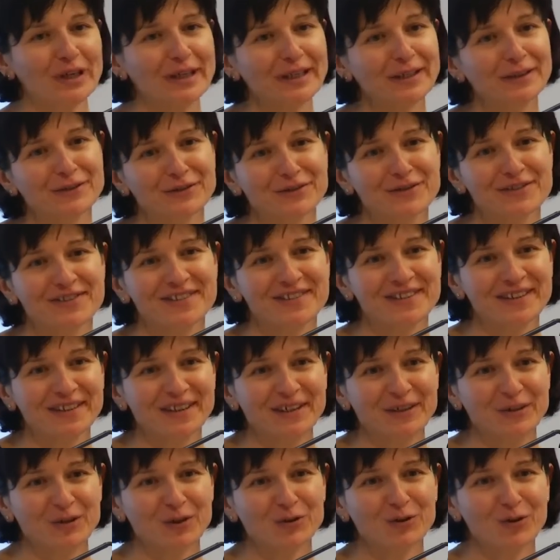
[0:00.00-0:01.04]
leaders,
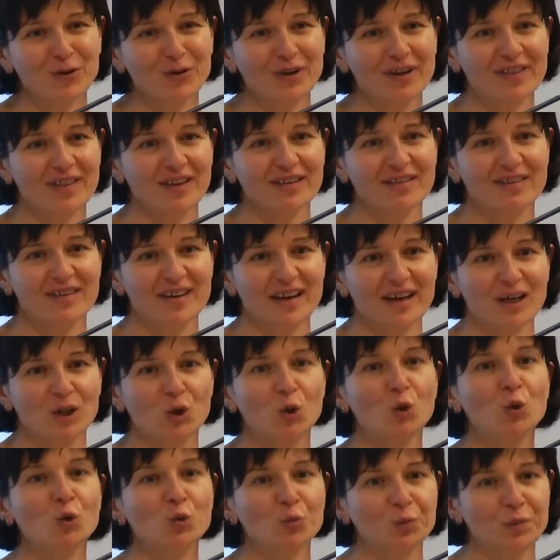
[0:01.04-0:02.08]
not only that they are
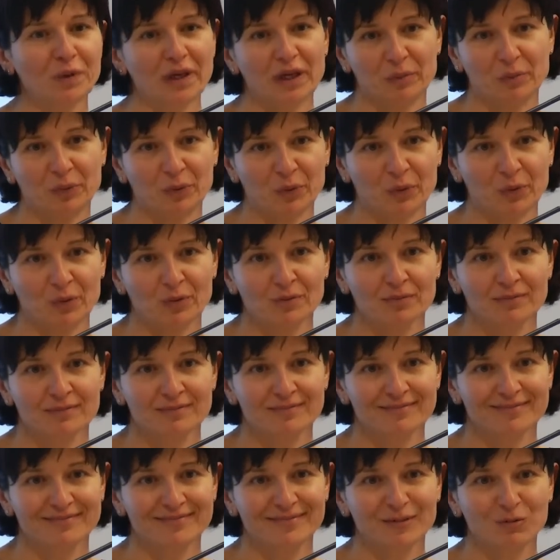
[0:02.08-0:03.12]
good people,
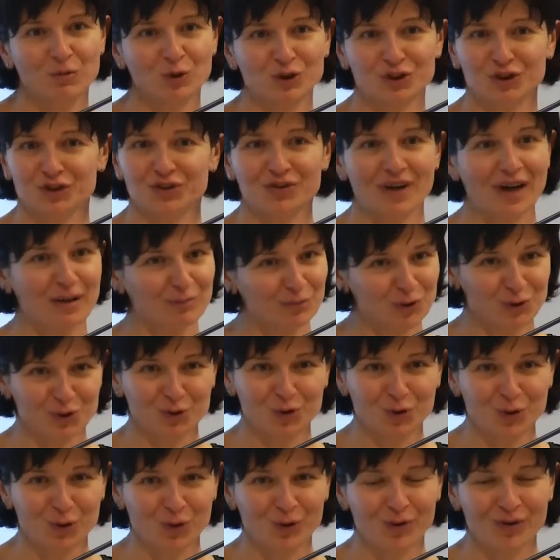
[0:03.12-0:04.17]
which I'm
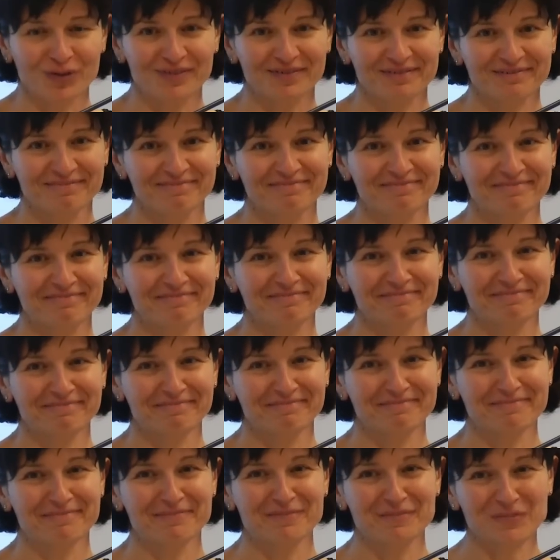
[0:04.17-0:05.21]
sure
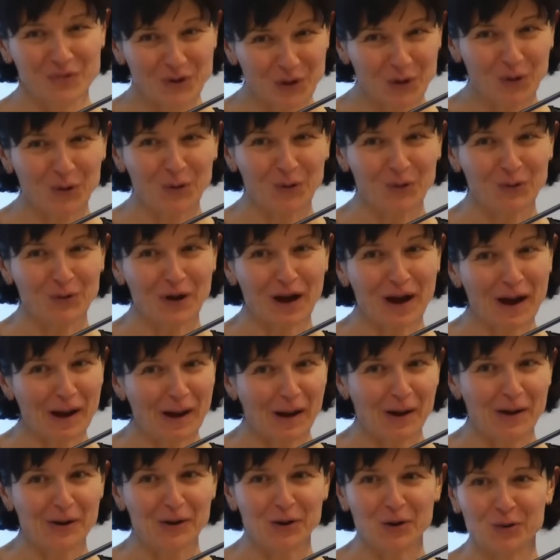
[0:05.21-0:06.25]
we all
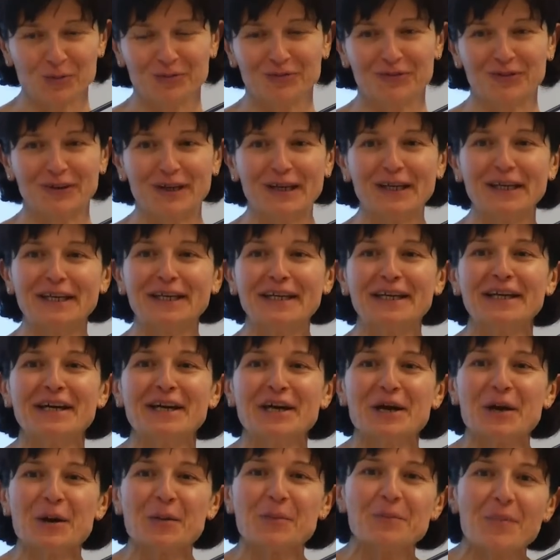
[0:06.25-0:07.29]
are, hopefully,
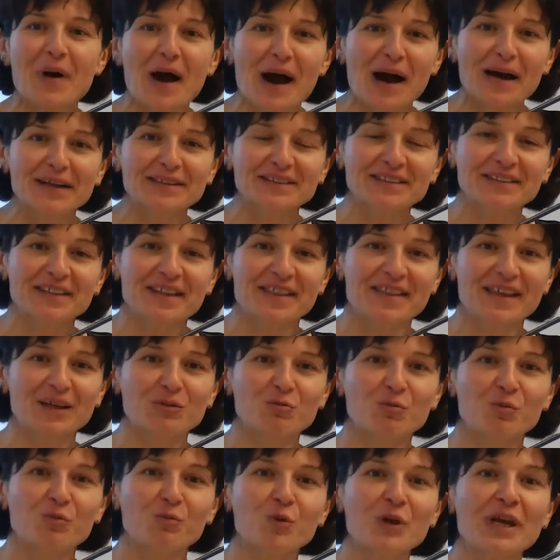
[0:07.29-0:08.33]
but that
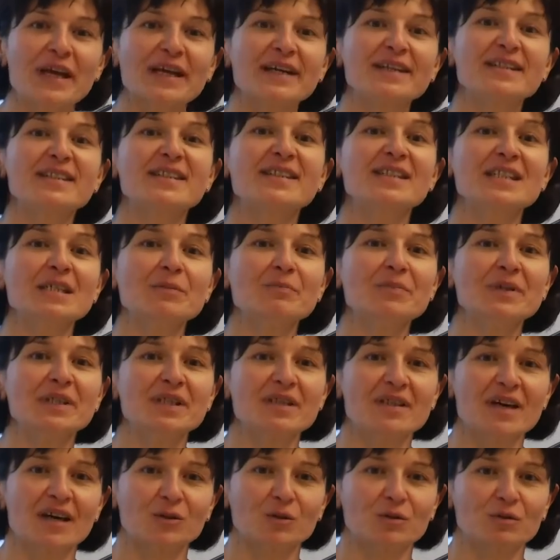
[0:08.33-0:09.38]
we
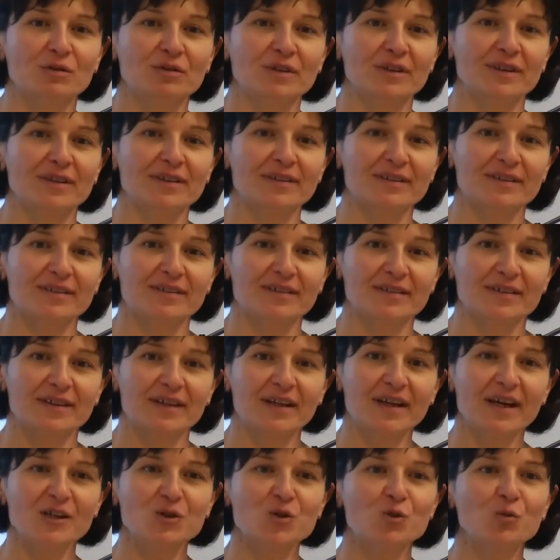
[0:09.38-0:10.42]
exhibit that goodness.
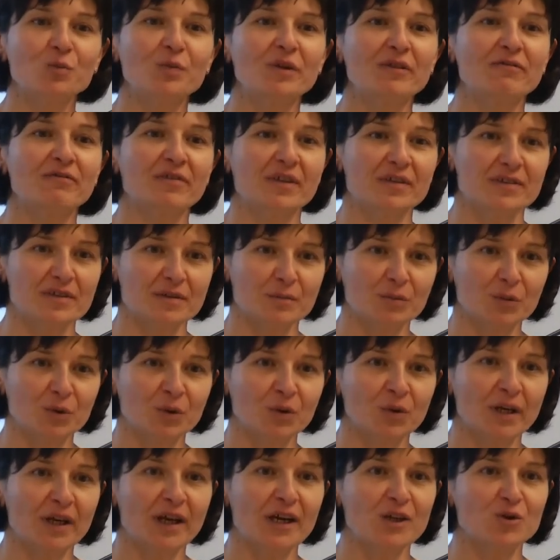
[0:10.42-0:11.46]
It has to be
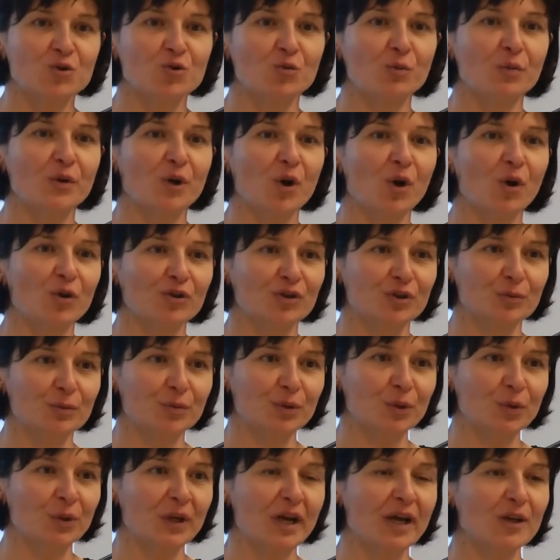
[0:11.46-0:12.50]
visible, it has to be
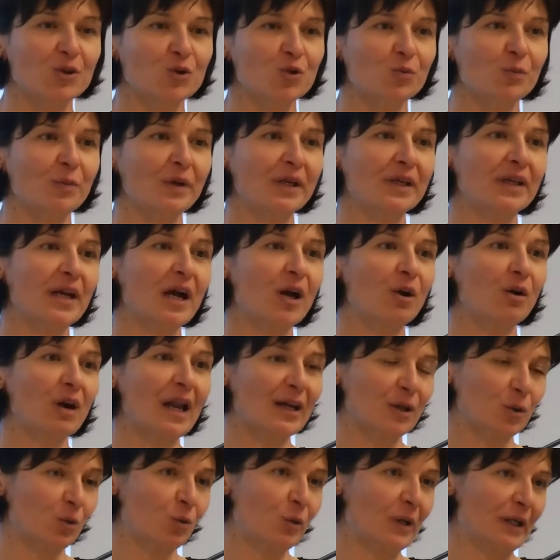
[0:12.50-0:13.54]
audible, it has to be in our
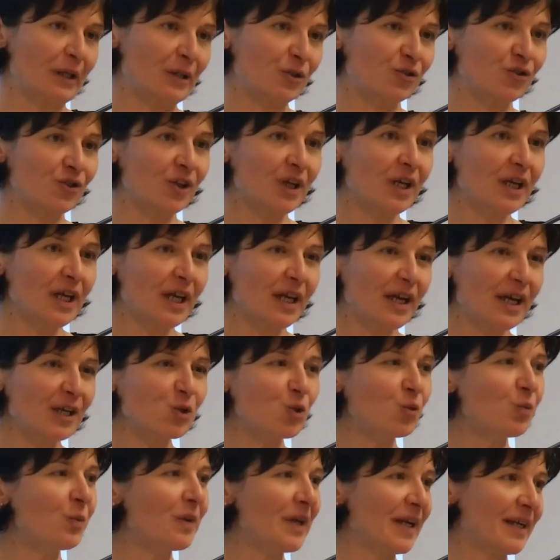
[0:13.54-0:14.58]
language, it
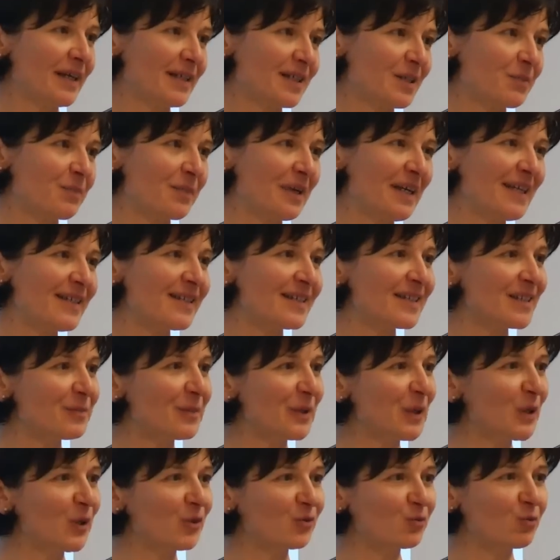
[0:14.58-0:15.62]
has to be explicit,
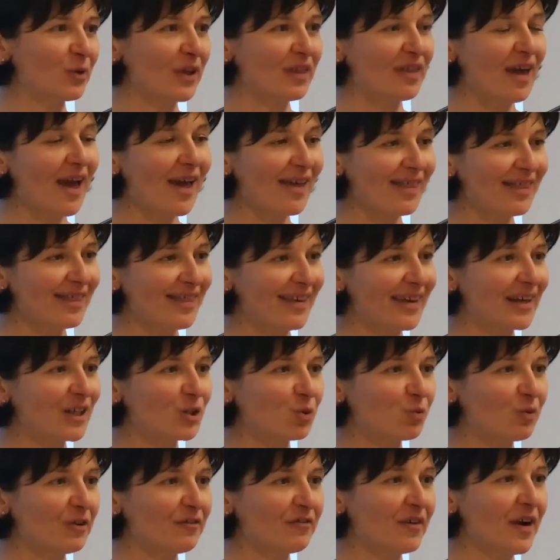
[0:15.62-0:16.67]
because with
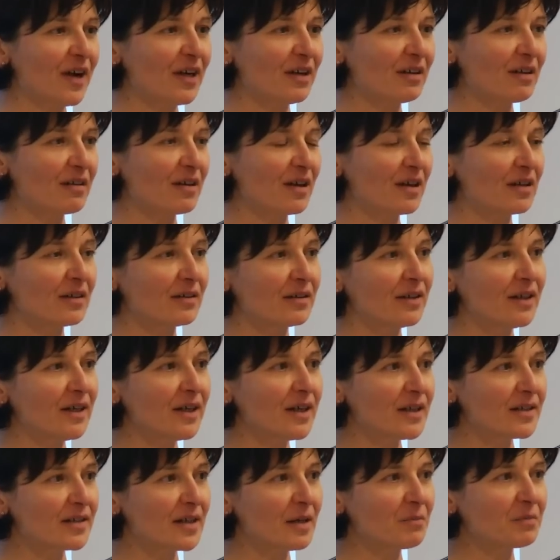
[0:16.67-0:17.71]
ethics, we find that
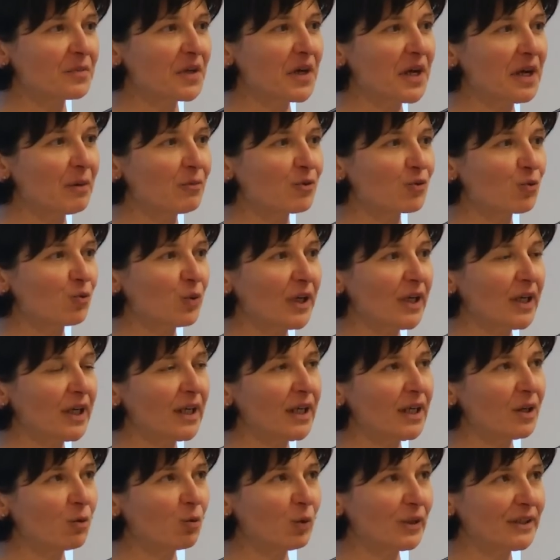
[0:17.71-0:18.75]
sometimes
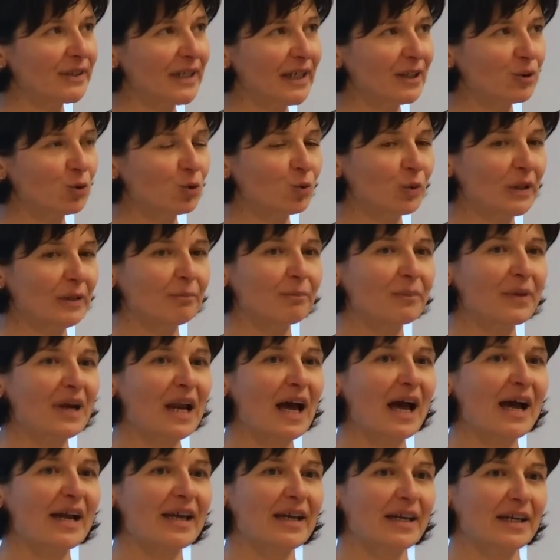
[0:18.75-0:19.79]
we tend to
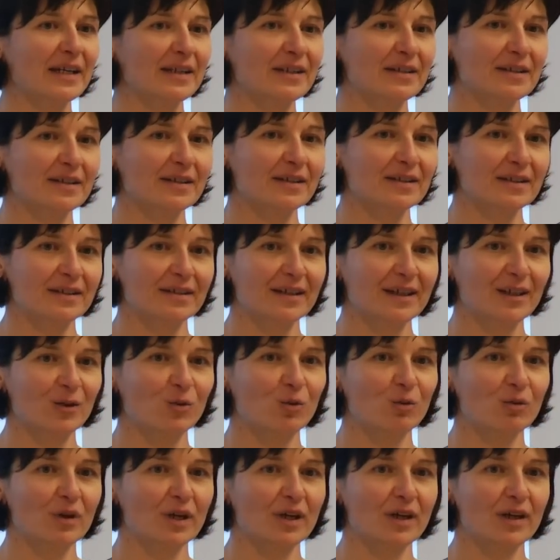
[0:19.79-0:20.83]
imply it in
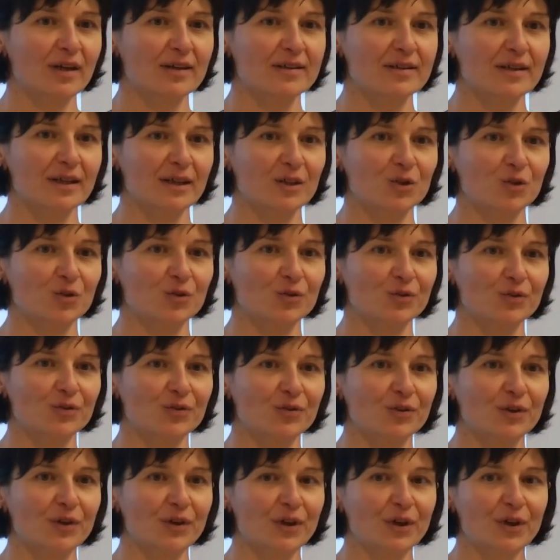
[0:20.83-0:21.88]

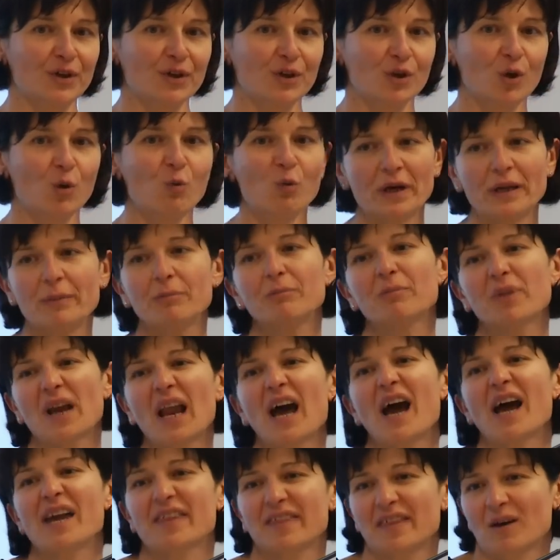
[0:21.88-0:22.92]
organizations. We
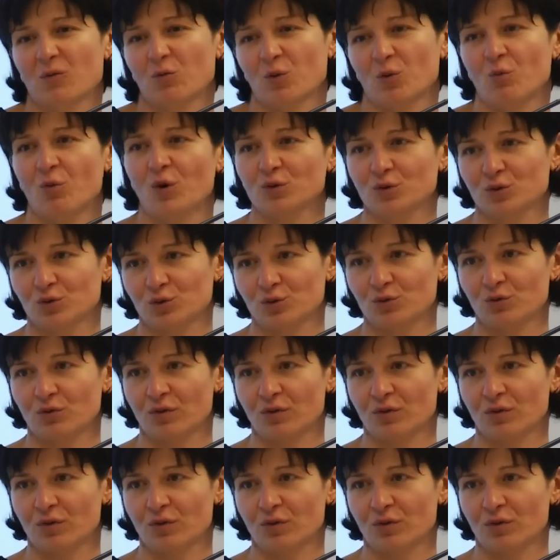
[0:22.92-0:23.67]
imply that we want